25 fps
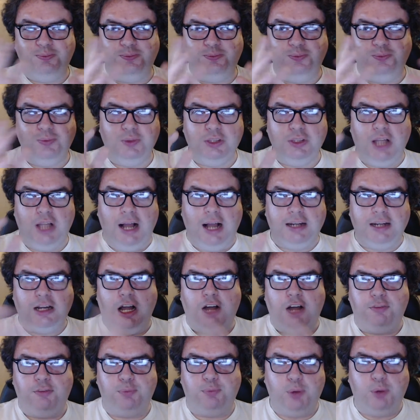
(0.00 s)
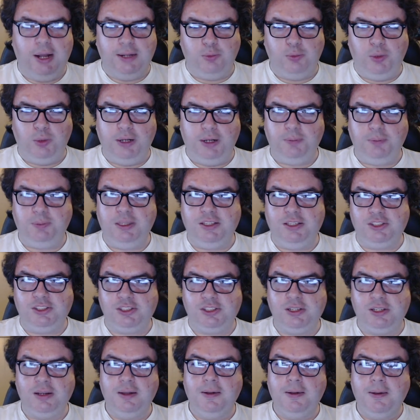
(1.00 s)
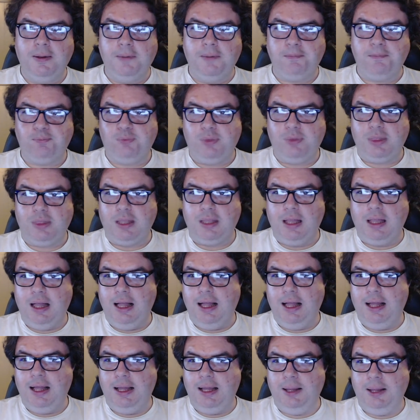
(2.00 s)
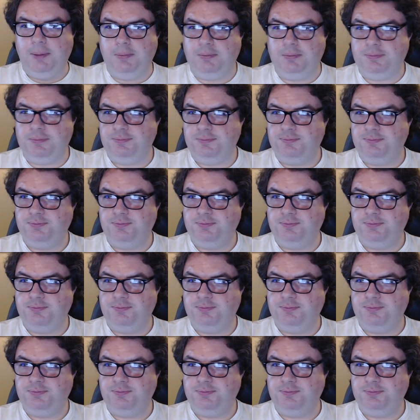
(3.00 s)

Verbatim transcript: not off-brand One Piece. Um,